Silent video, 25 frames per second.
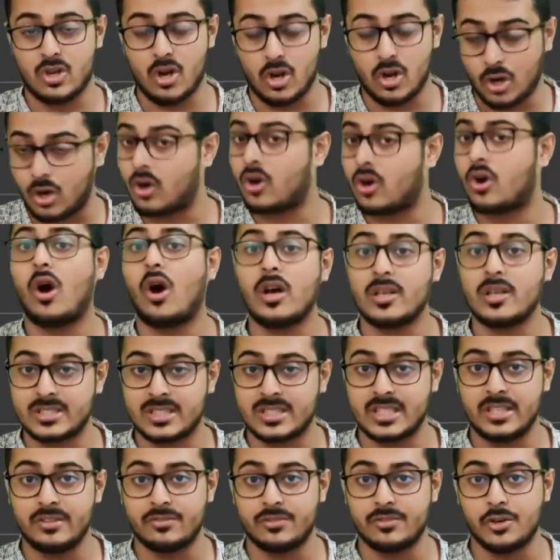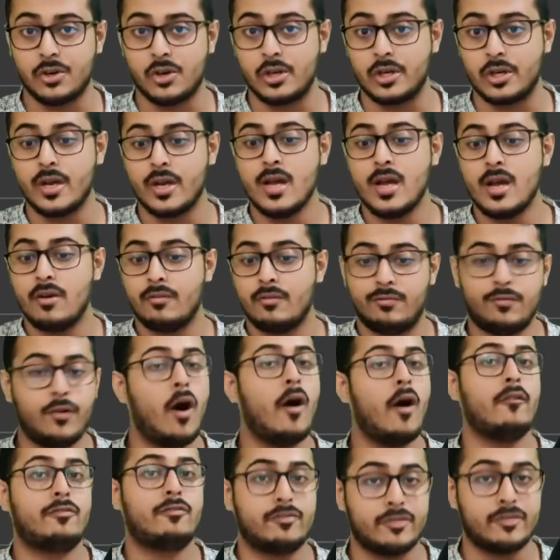across the world
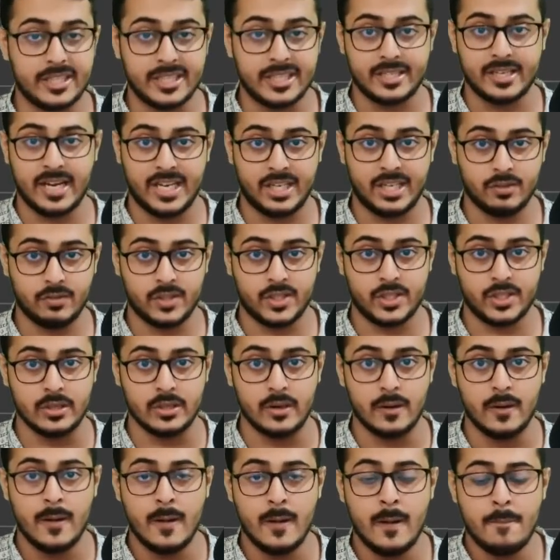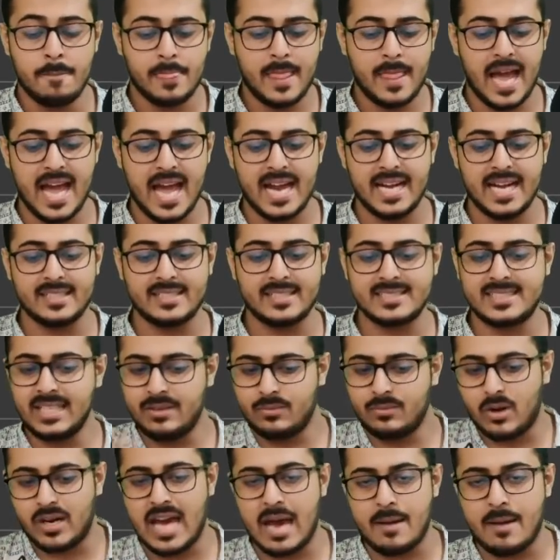for free right over here. And see,
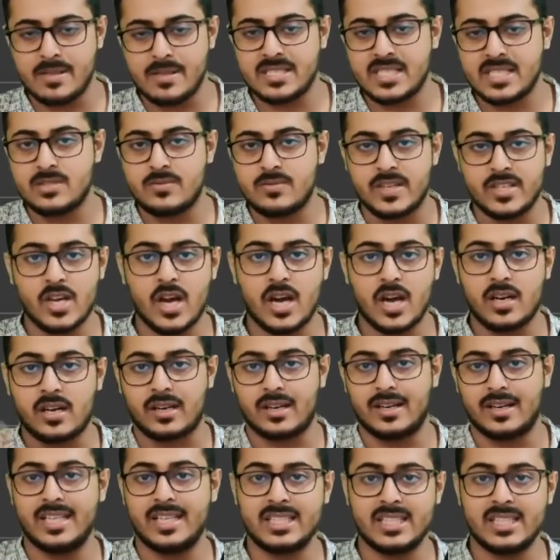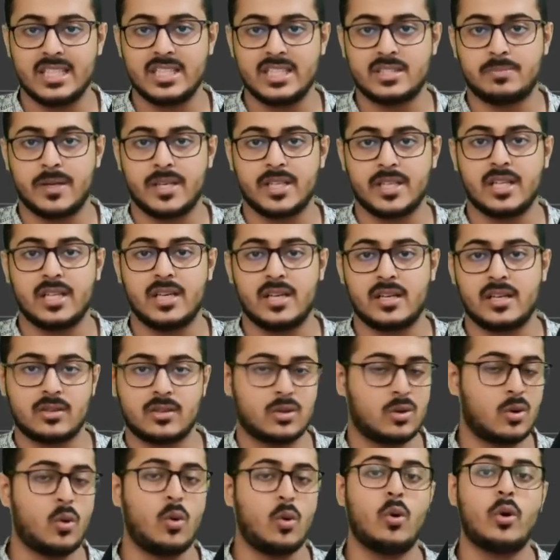what happens is when you are running these particular
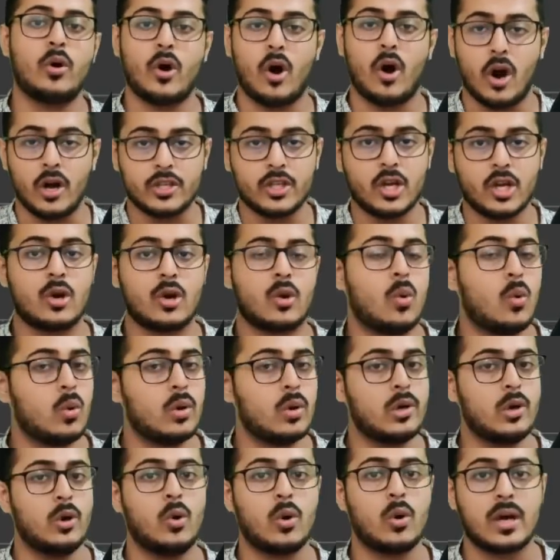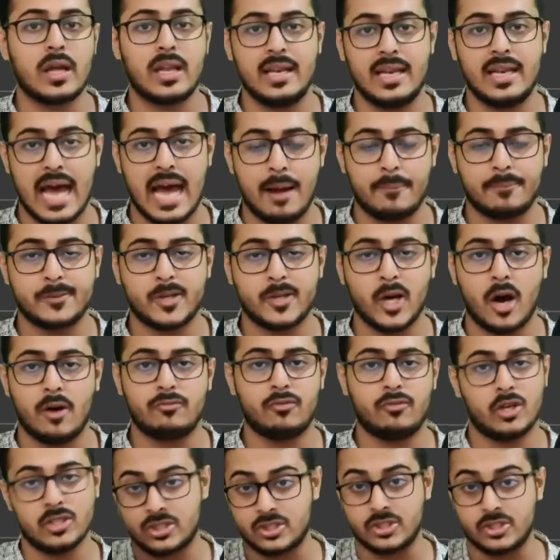code on your own local laptop
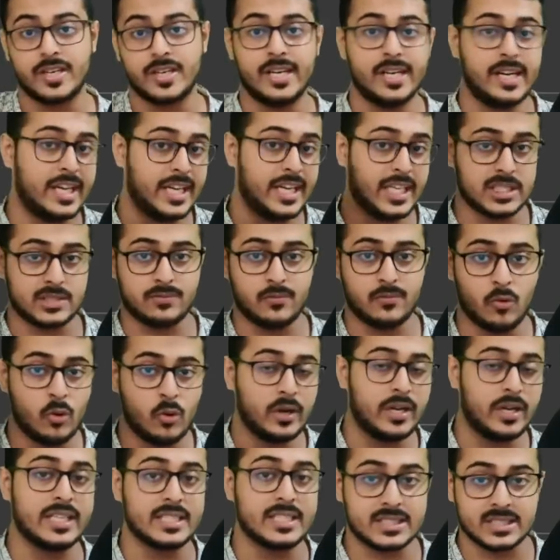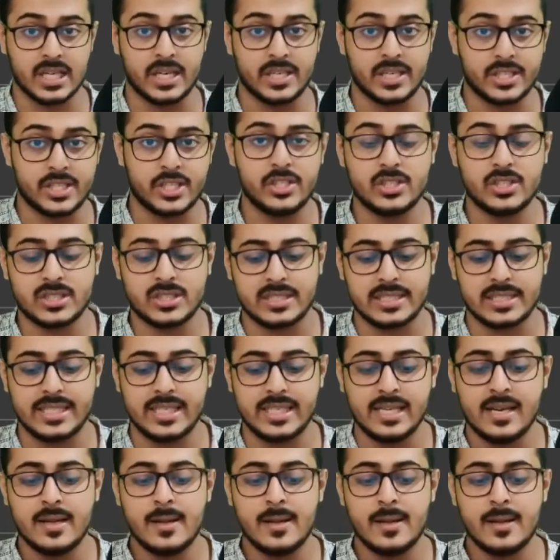for 3 days, 4 days continuously,